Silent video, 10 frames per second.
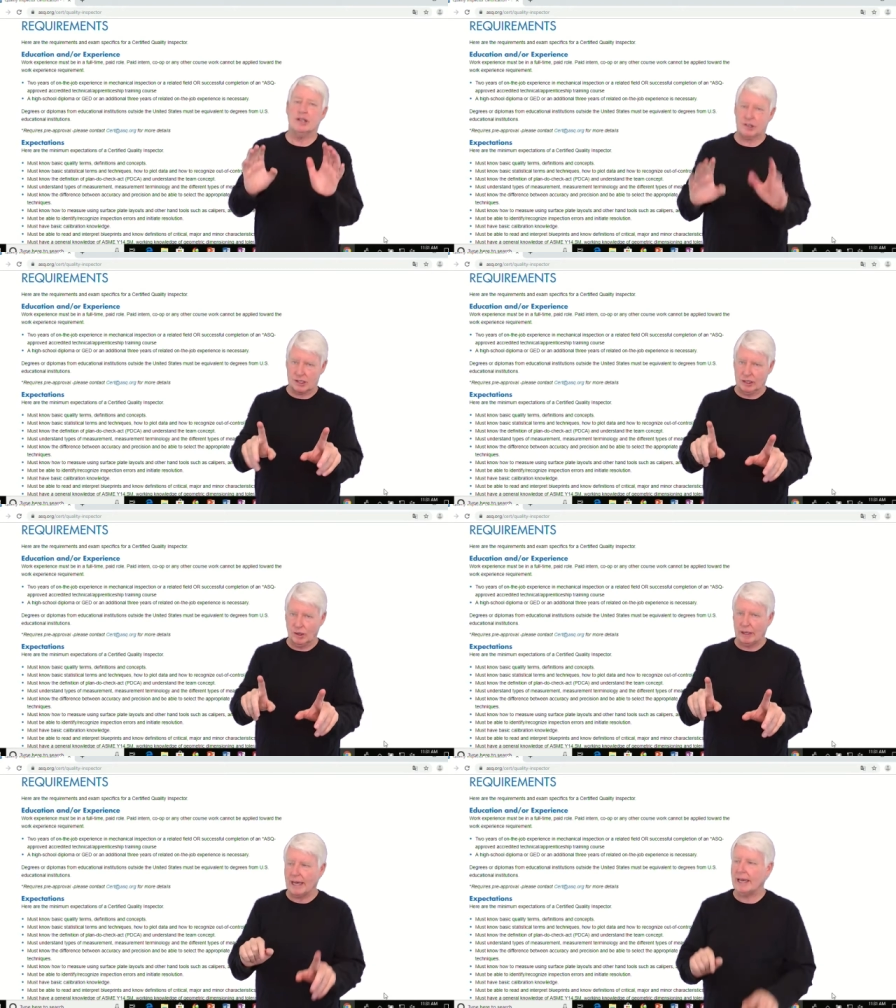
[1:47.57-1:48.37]
you're
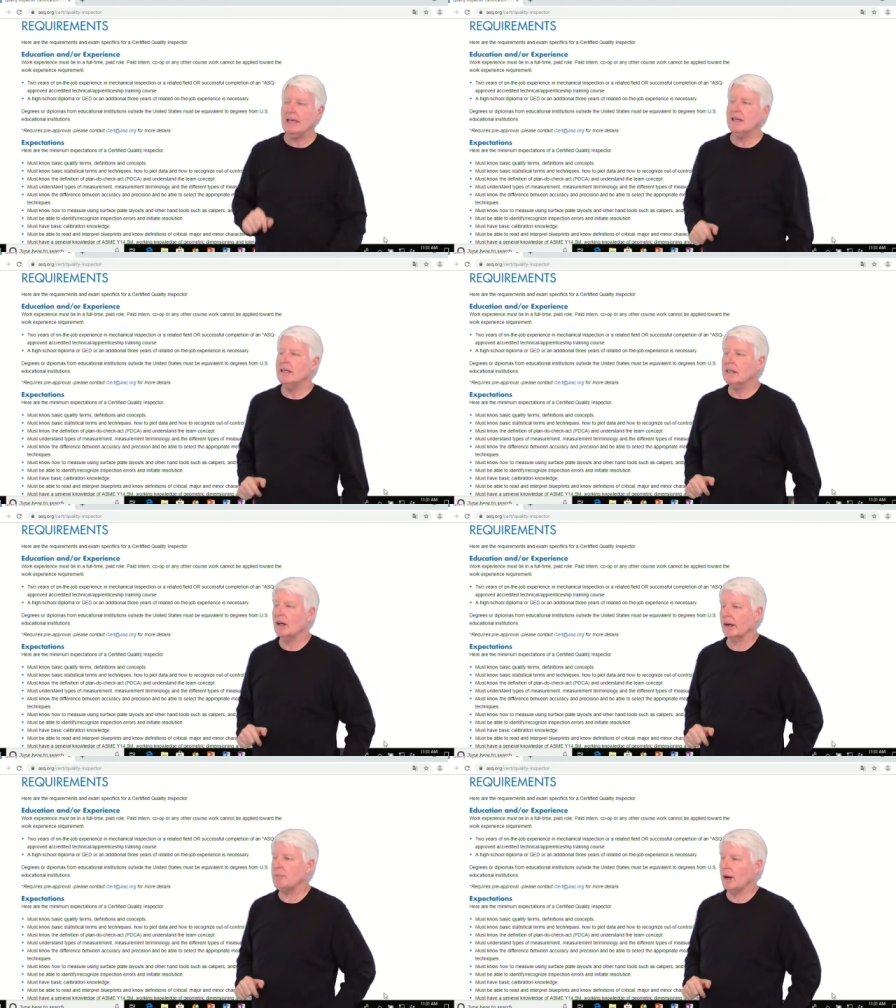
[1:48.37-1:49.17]
still okay,
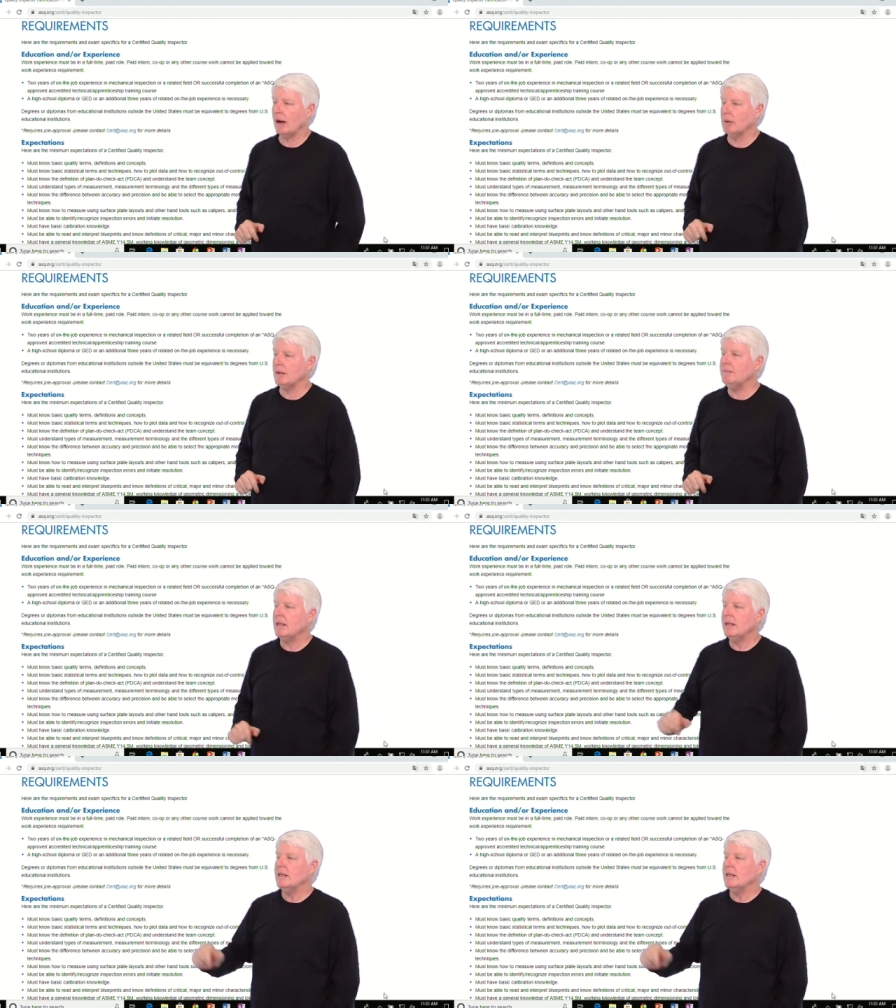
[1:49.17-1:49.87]
not a problem.